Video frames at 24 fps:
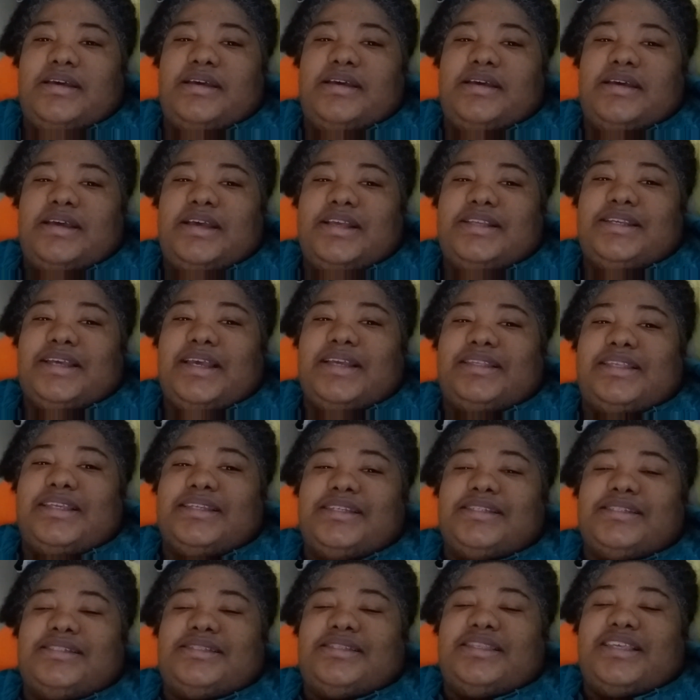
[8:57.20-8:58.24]
it's like
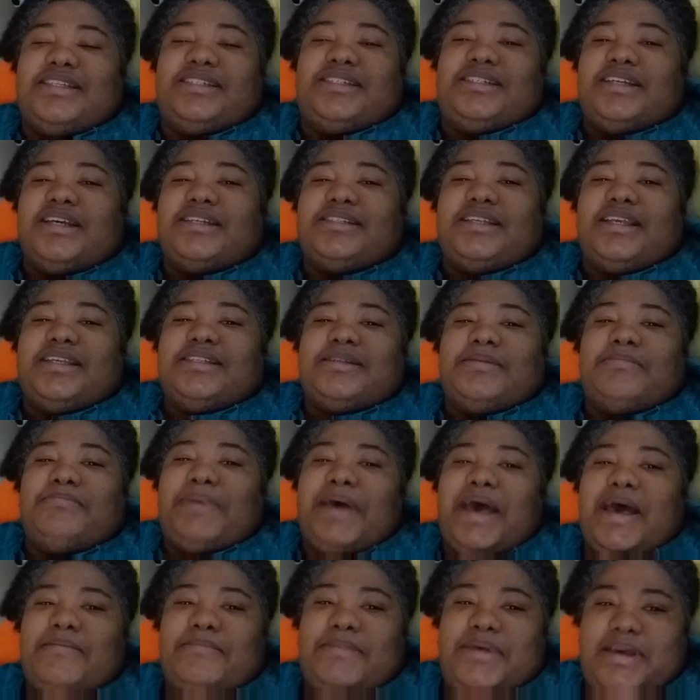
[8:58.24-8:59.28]
this just isn't
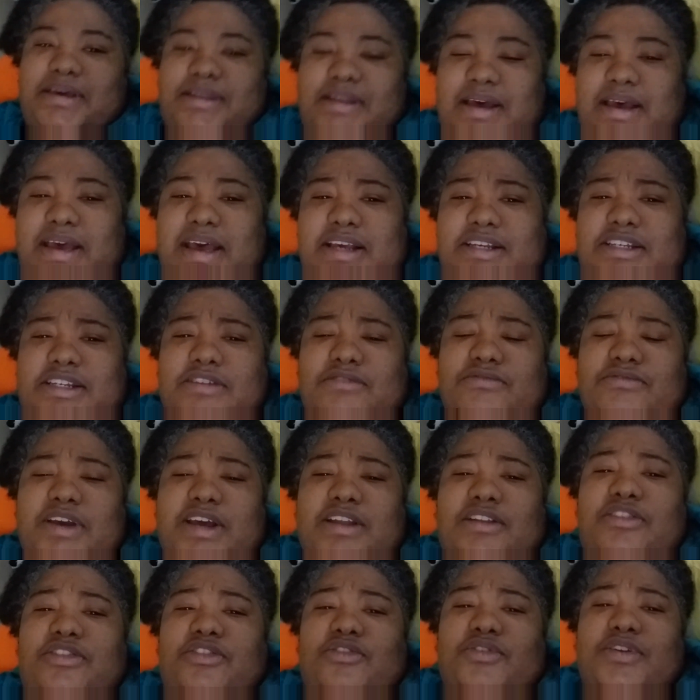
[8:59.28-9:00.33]
Batman. I actually
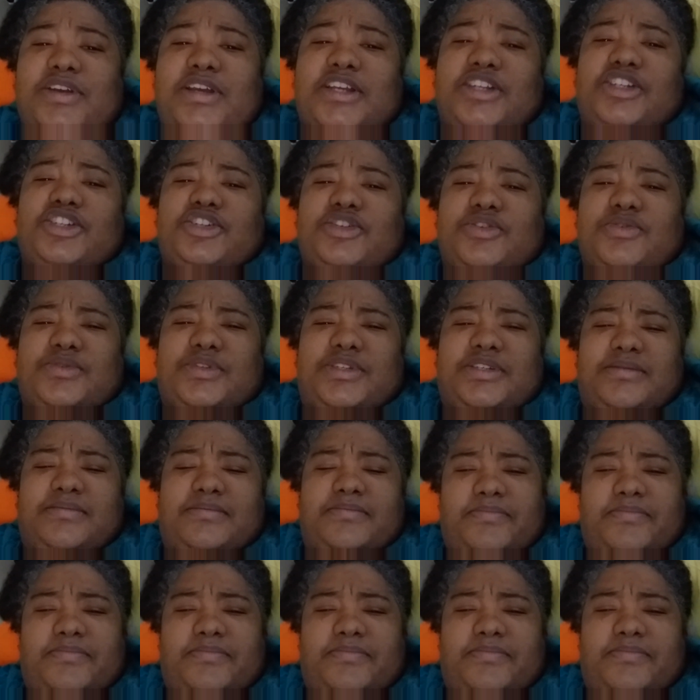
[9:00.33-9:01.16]
read 3 issues